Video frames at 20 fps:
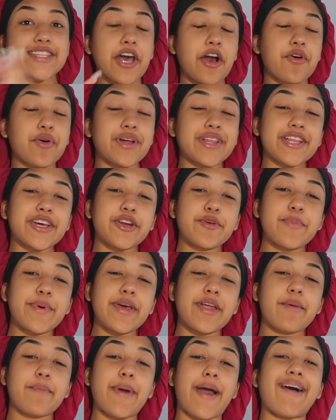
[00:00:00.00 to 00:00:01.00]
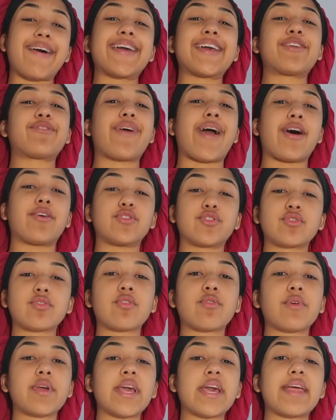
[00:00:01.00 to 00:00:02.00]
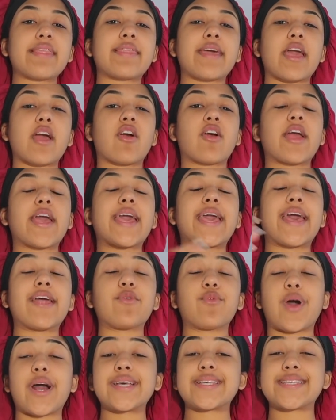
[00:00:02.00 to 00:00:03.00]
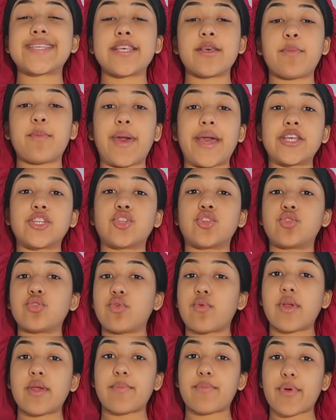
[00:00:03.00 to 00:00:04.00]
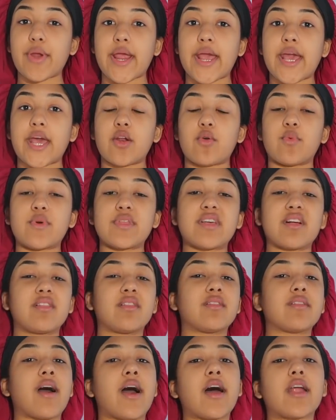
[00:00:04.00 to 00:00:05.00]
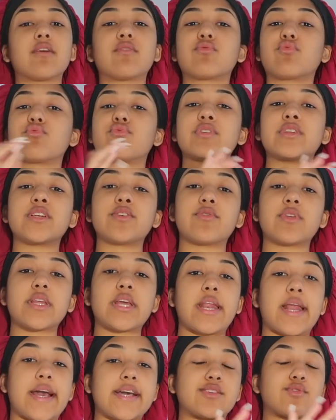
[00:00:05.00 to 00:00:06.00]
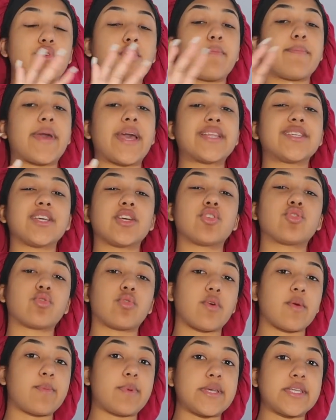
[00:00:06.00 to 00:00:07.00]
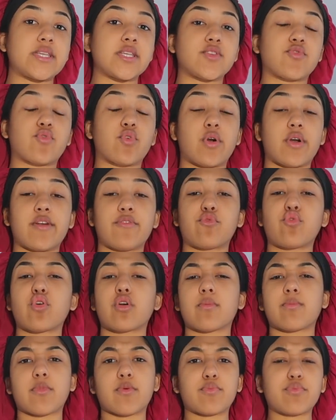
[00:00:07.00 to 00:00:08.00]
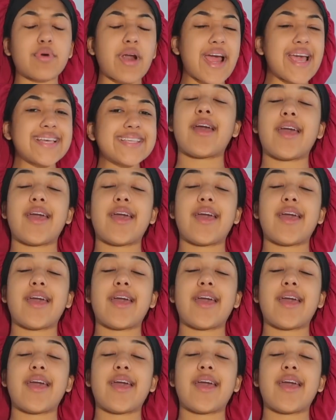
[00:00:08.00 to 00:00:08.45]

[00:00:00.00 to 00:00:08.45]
so a little bit about En Route Jewelry. They are a NYC based jewelry brand with a lot of really, really nice romantic jewelry pieces for an affordable price.